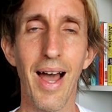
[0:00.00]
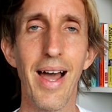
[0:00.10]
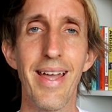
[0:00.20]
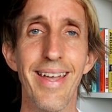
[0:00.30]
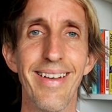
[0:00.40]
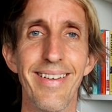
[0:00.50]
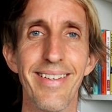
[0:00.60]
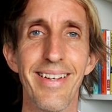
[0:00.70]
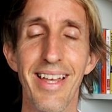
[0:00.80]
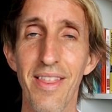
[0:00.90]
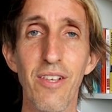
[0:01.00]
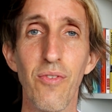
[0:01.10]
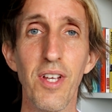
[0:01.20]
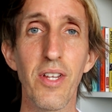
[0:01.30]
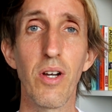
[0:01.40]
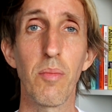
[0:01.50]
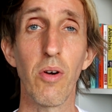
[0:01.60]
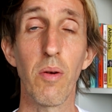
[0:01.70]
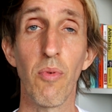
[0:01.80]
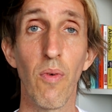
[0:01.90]
Hi! In this video, I'm
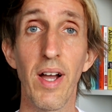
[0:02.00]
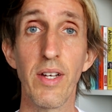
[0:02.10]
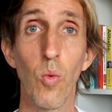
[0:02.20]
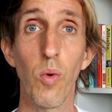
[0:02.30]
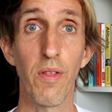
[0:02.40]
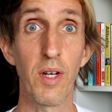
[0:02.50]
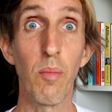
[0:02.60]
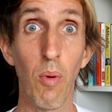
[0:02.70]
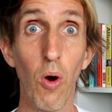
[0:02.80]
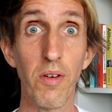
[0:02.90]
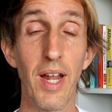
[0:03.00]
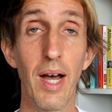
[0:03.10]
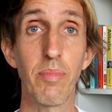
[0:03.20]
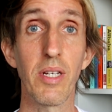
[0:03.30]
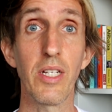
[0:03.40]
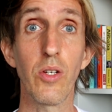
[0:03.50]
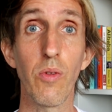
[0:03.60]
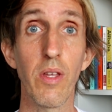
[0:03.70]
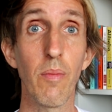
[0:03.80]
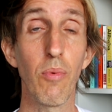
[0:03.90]
going to provide you with an important update
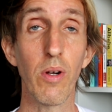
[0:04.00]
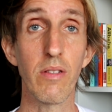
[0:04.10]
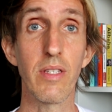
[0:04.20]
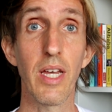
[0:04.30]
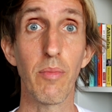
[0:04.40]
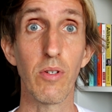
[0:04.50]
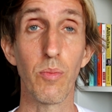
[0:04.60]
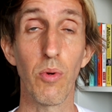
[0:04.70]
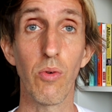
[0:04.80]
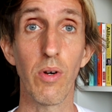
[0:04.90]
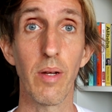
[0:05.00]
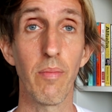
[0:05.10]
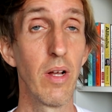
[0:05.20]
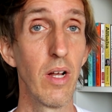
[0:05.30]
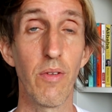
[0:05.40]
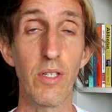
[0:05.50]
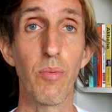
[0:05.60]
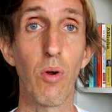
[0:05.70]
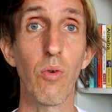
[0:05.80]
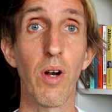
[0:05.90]
to the Phuket Sandbox program.
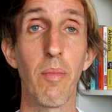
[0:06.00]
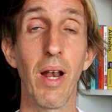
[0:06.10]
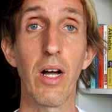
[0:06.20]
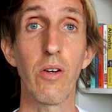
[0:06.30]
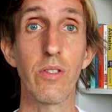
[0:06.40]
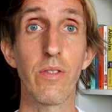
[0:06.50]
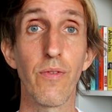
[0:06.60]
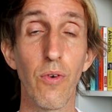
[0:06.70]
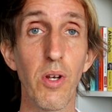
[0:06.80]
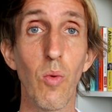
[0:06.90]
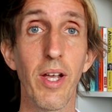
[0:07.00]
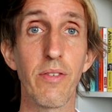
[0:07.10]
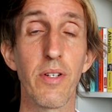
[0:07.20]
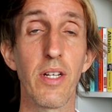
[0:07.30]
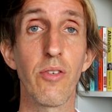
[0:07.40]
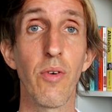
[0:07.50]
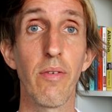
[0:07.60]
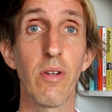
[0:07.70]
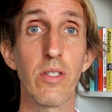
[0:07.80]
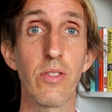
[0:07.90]
This program allows fully vaccinated
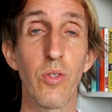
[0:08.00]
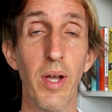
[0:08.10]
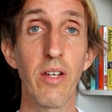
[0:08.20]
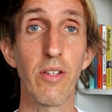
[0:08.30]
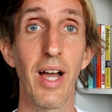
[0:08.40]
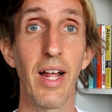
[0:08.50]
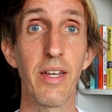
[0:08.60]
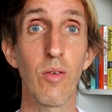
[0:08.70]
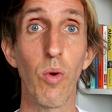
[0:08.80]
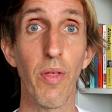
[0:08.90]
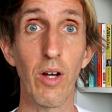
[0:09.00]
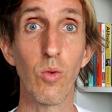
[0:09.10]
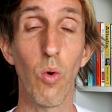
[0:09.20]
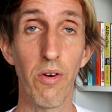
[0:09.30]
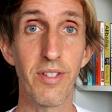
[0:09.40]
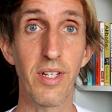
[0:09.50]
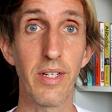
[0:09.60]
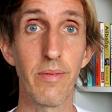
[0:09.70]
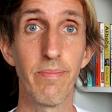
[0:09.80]
travelers to enter Thailand without quarantine.